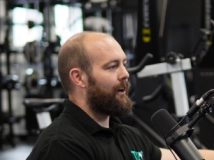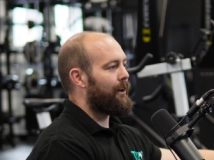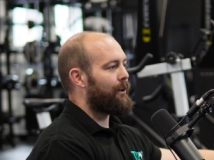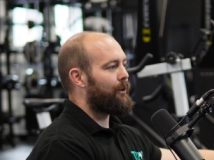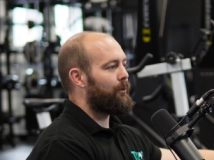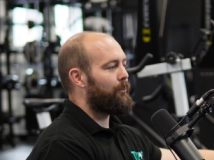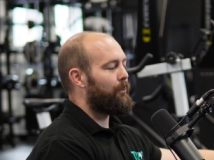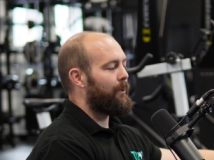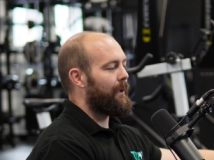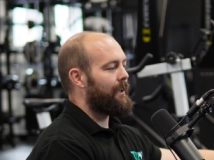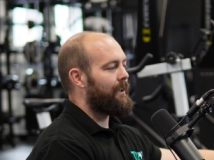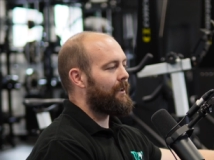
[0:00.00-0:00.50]
I
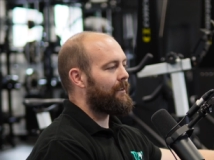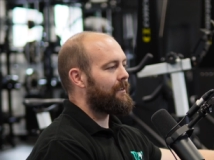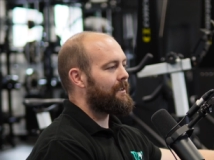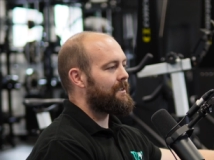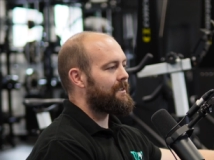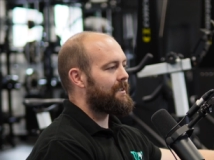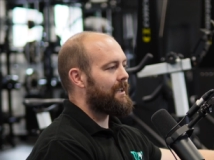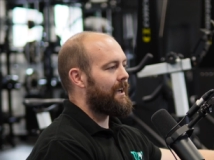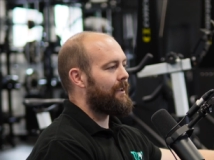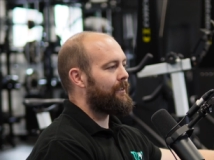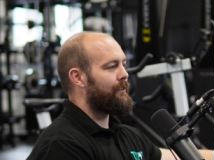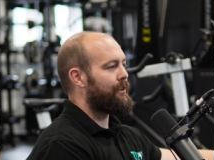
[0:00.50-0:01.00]
completely
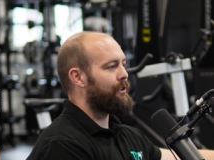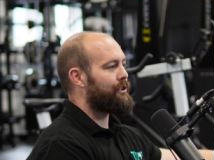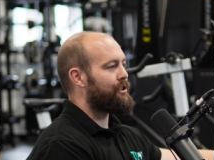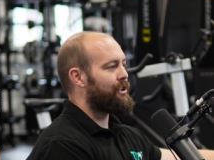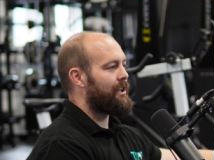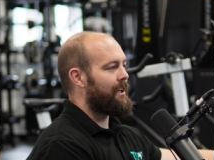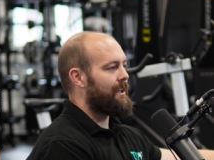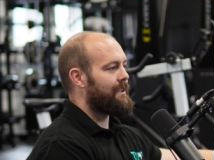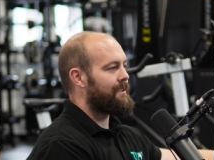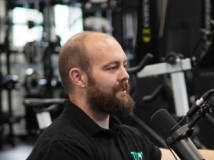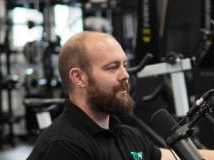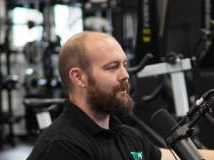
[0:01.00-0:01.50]
understand the
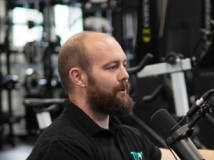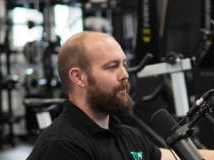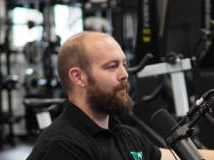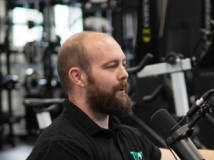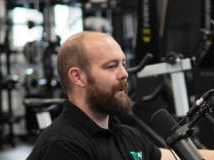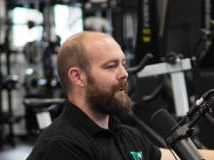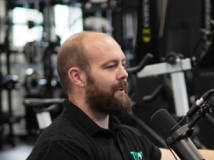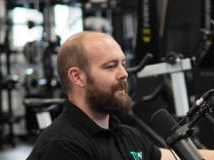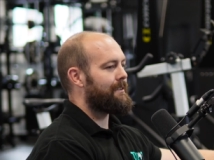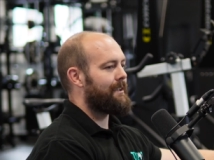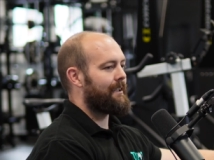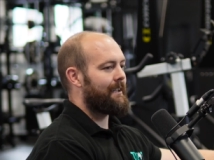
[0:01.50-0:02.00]
cheese and the
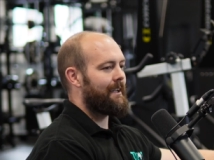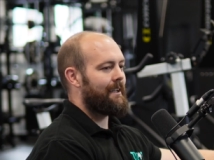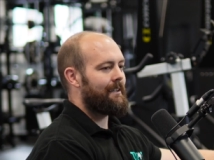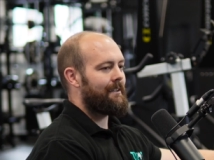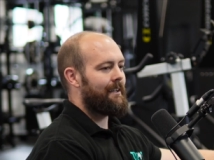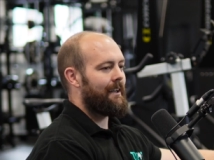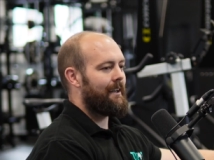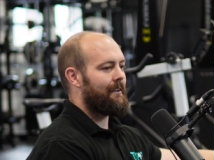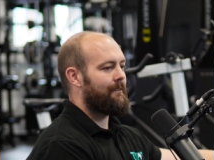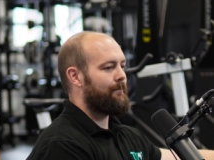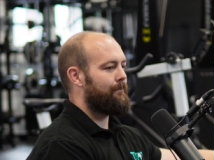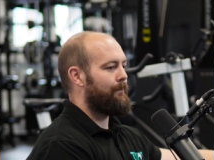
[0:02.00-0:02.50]
beans. I get
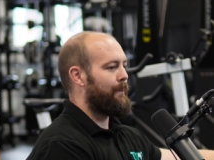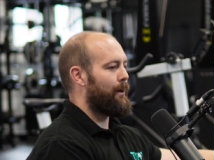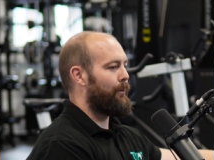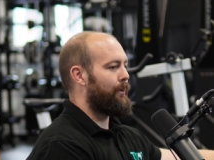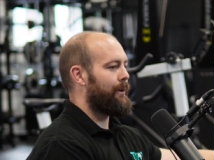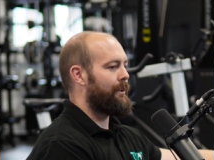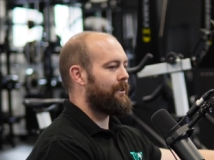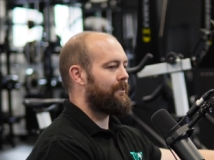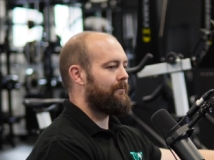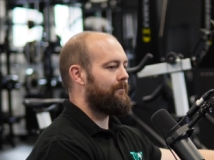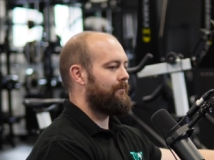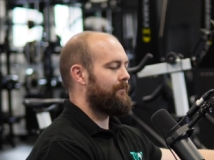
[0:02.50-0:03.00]
that
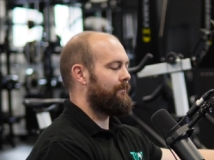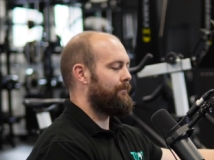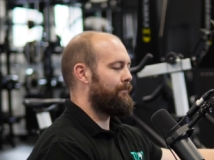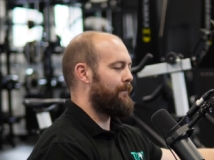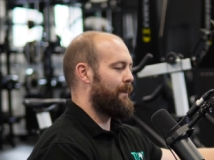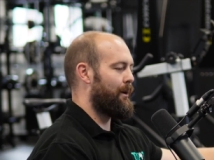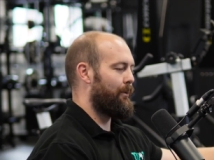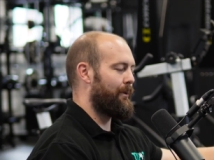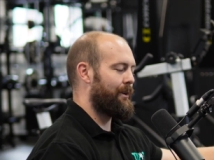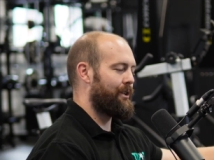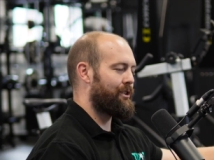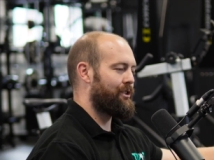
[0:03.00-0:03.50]

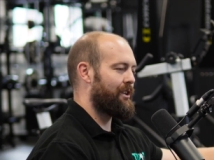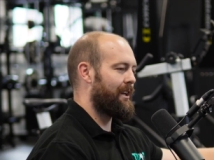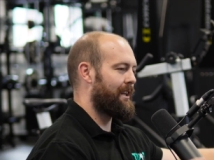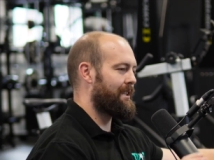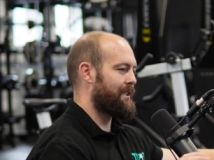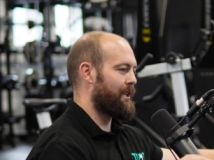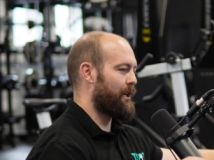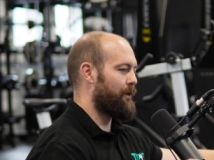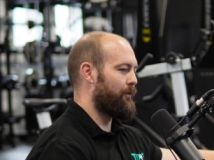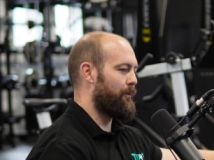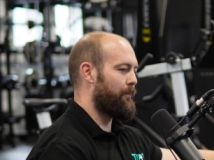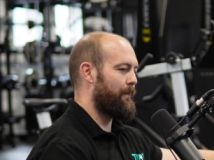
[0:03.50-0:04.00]
melted cheese
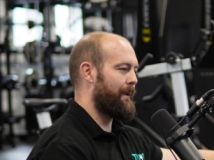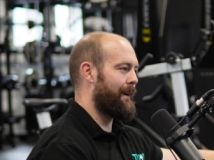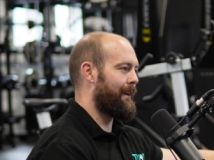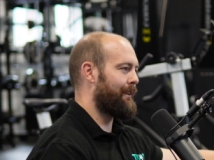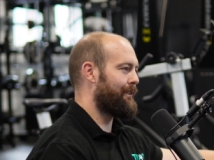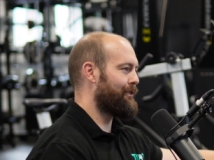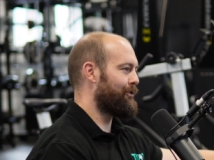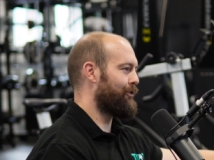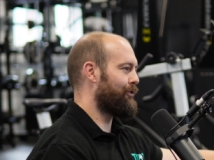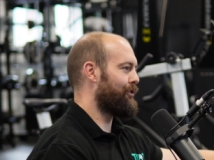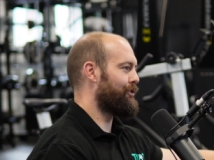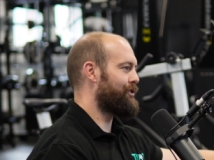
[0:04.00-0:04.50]
over
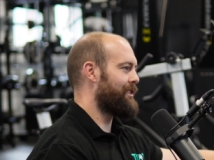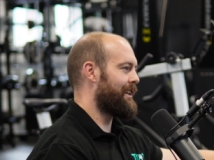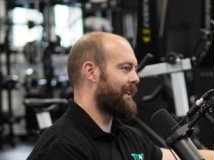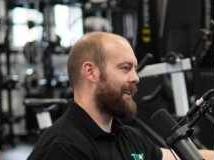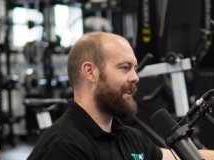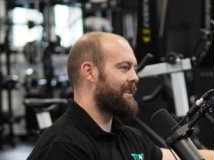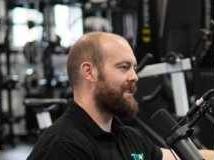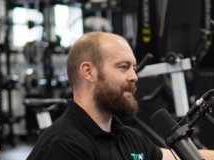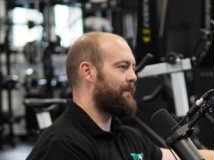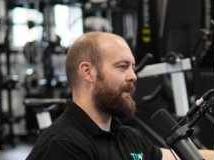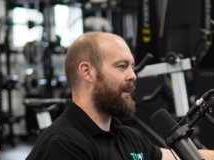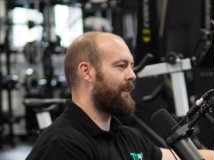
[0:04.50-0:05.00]
beans on a
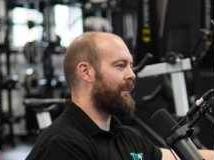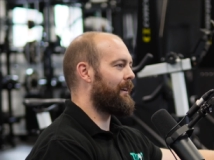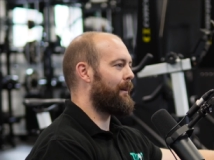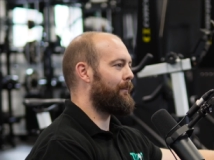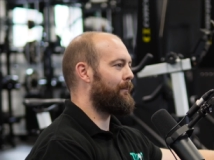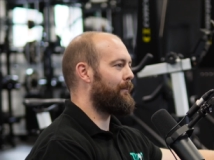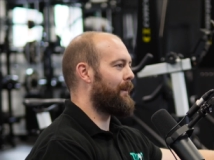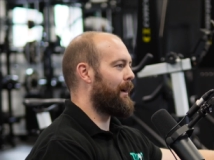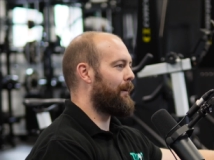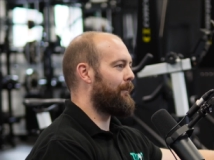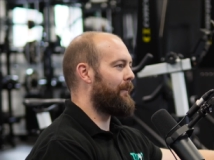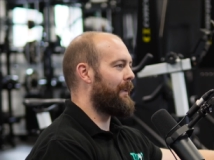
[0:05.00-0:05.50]
jacket spud.
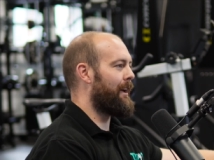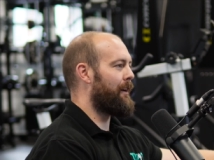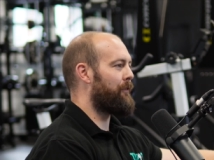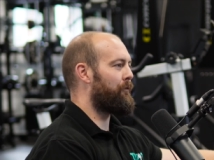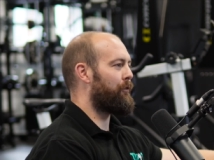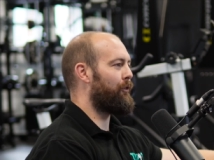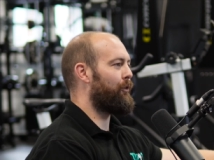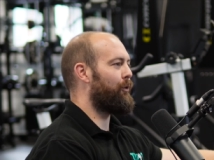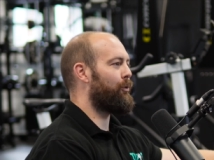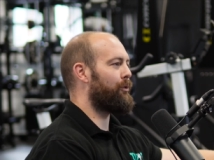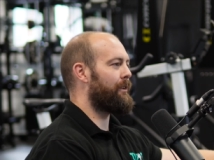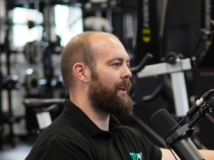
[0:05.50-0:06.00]
I'm there
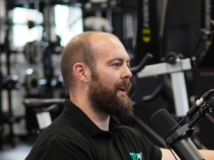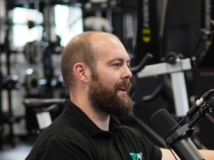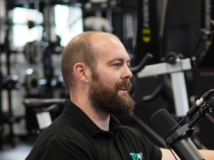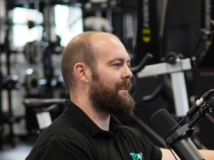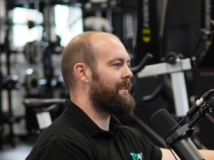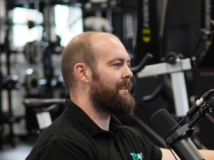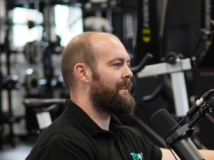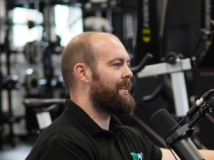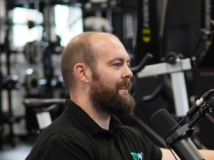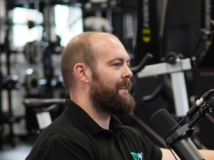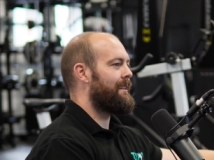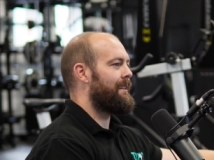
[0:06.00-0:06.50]
for it all day.
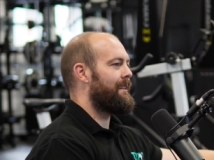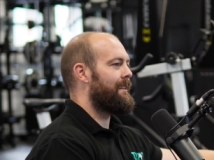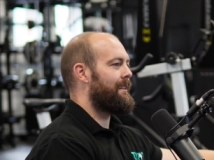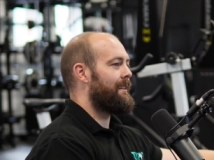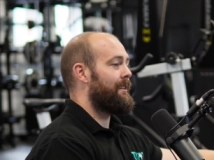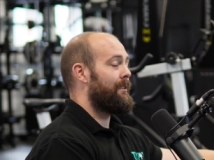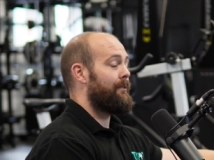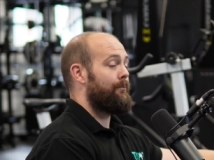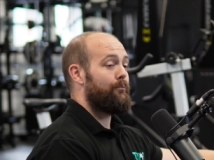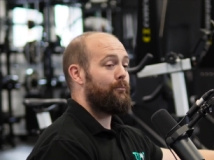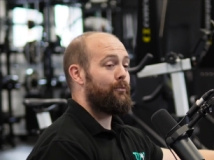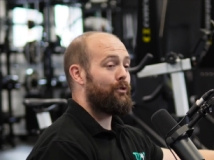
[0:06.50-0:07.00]

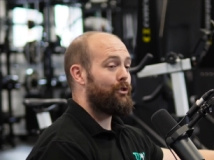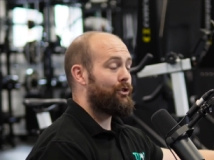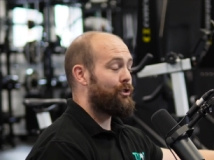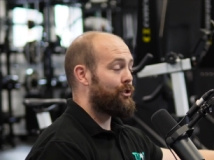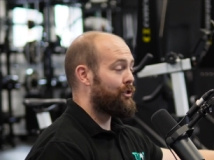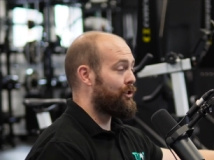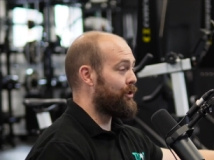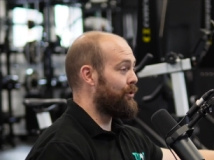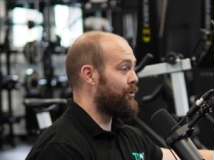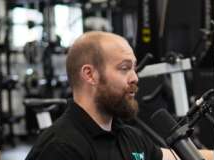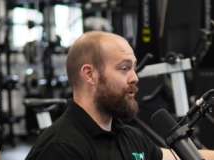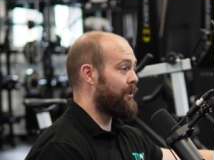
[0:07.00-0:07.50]

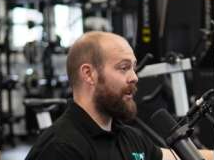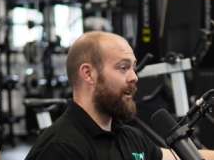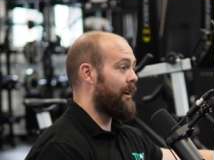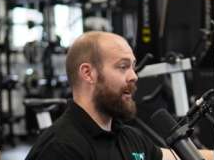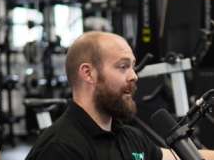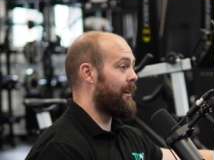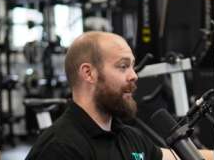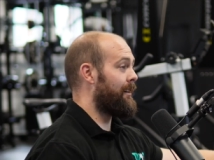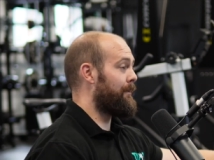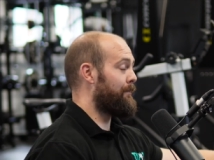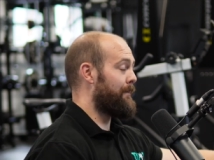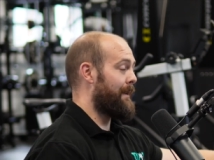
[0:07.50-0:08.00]

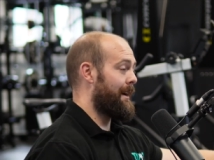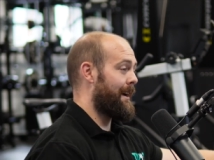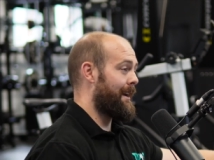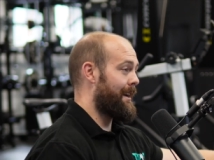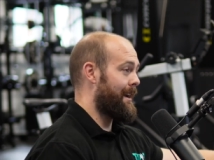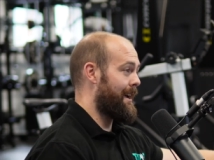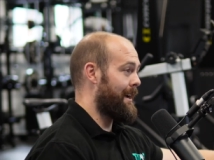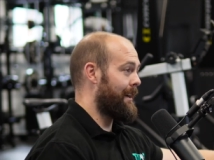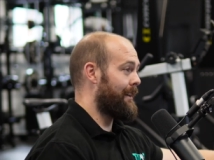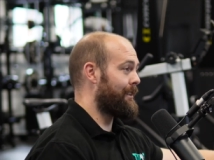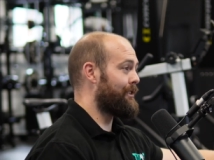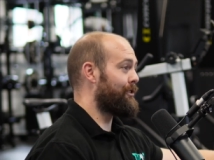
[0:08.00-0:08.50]
Tuna
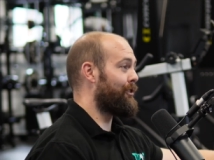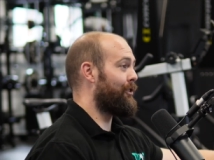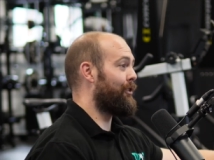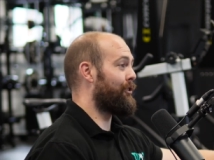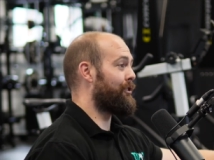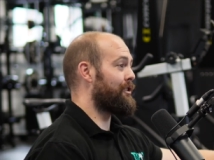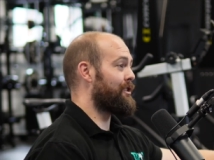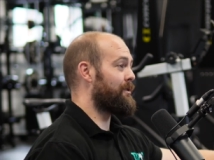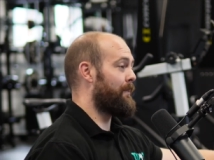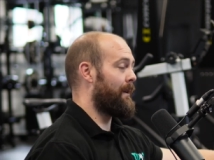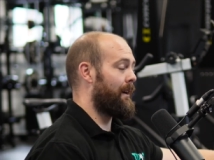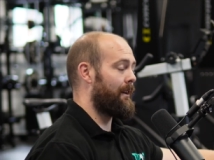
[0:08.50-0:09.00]
mayonnaise on
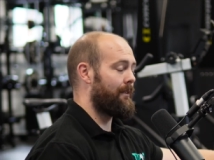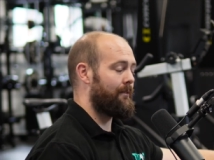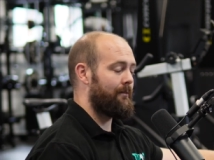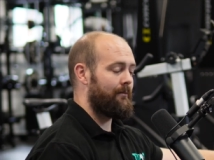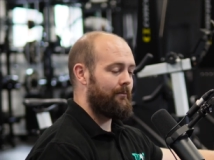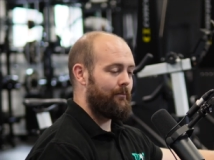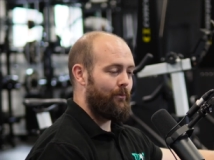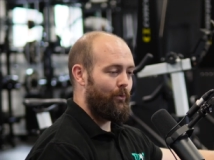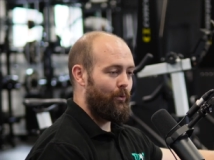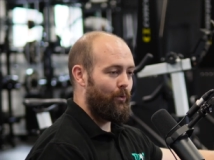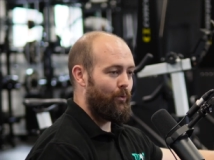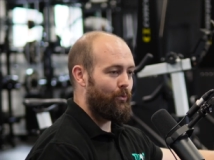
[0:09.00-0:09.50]
a spud,
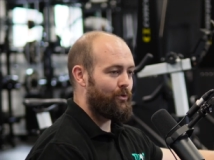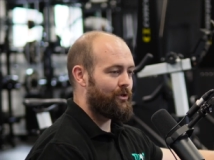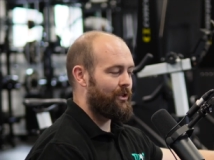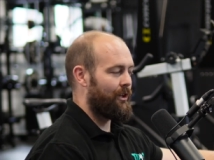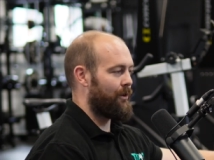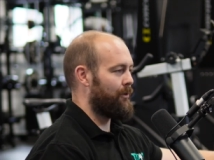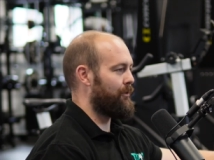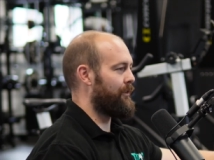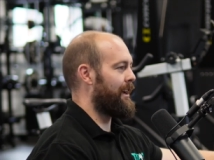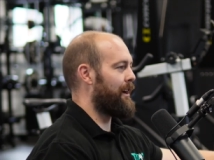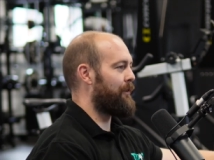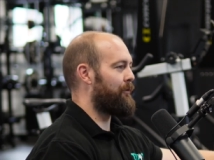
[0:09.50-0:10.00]

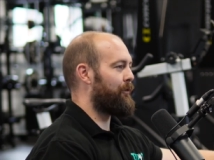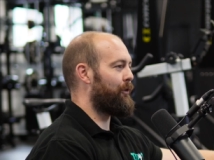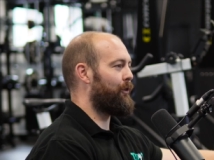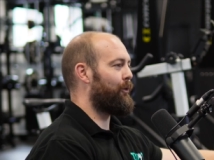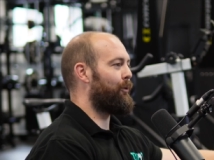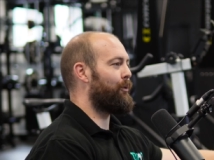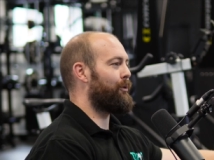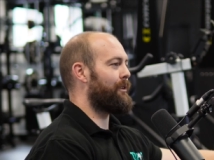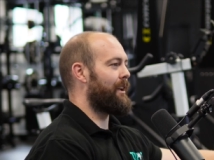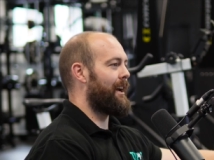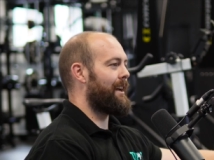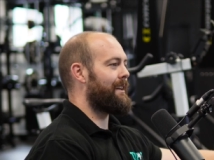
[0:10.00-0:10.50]
also there for
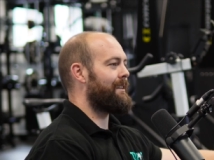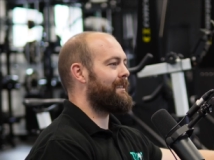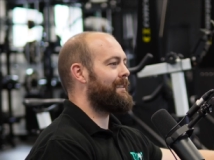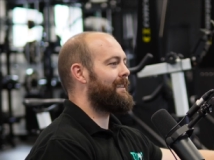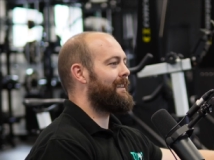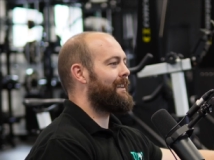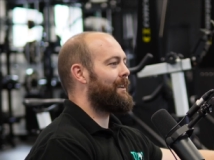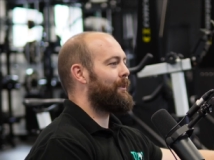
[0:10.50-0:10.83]
it all day.